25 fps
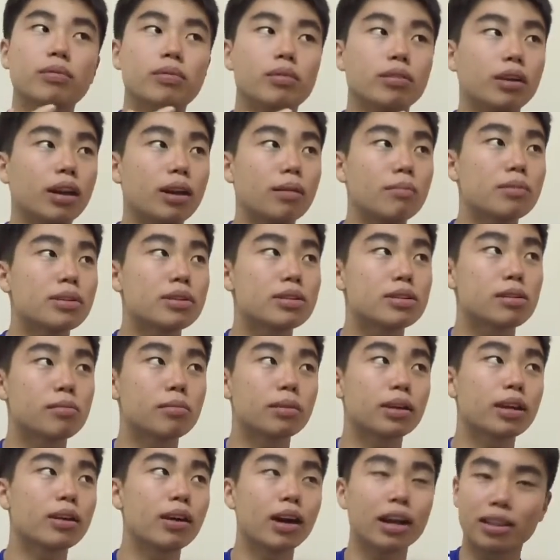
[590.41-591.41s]
Did I miss
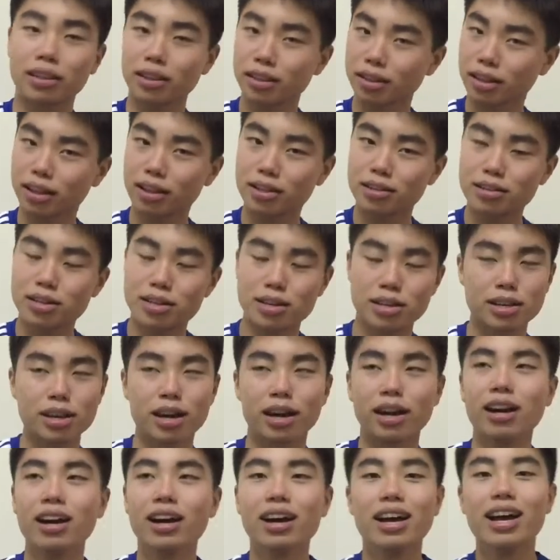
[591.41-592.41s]
something else? I think that's it,
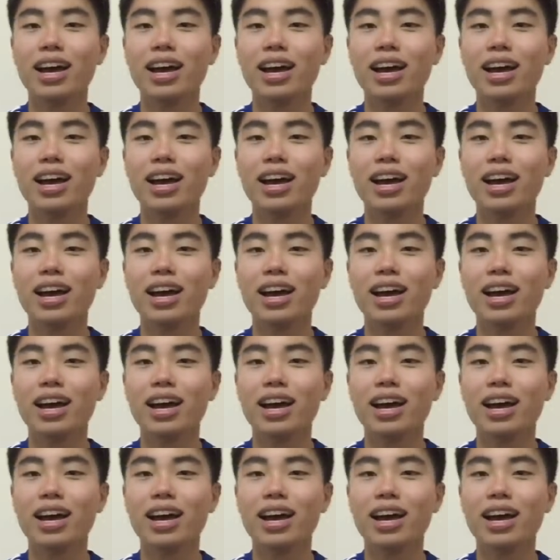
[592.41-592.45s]
yeah.